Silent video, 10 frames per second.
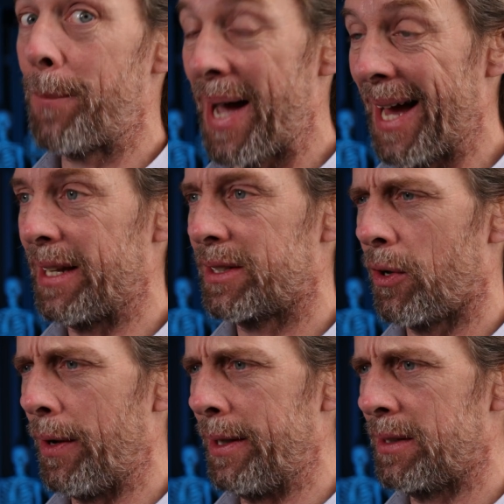
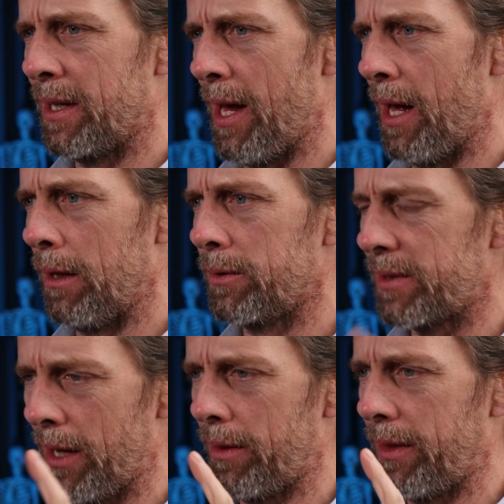Palatine canals.
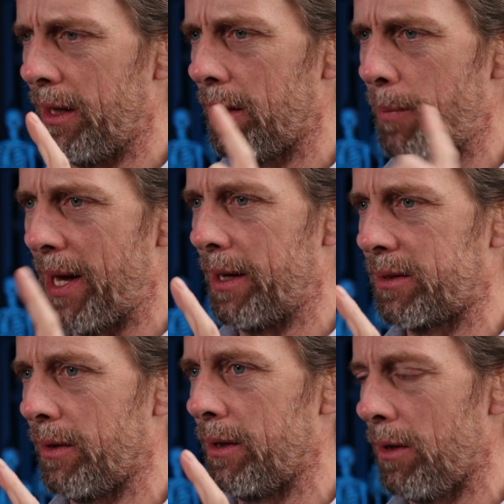Now think
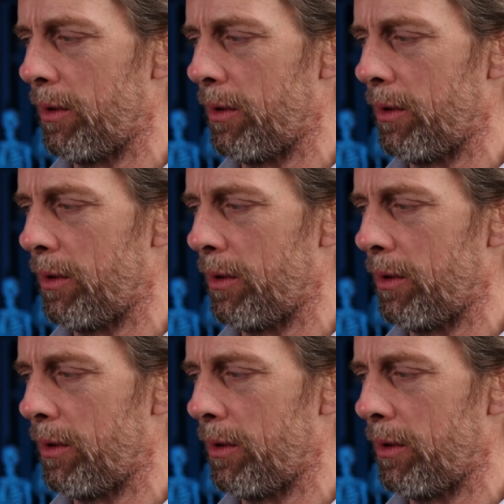Palatine.